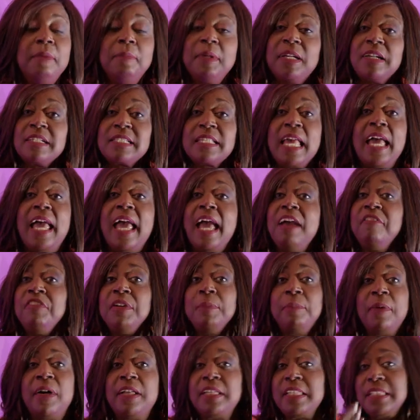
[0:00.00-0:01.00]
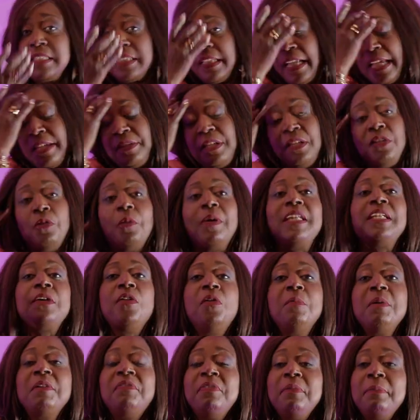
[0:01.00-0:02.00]
Because everybody, you know, when the
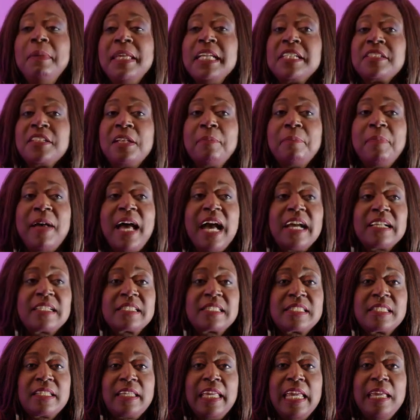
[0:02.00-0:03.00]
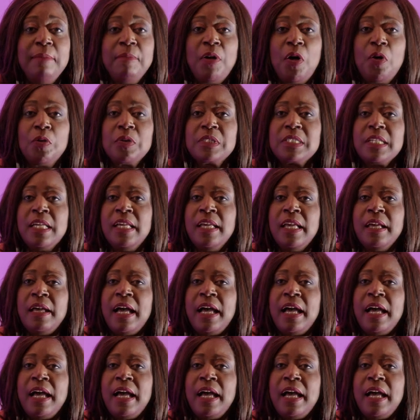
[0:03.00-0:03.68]
home information packs came out,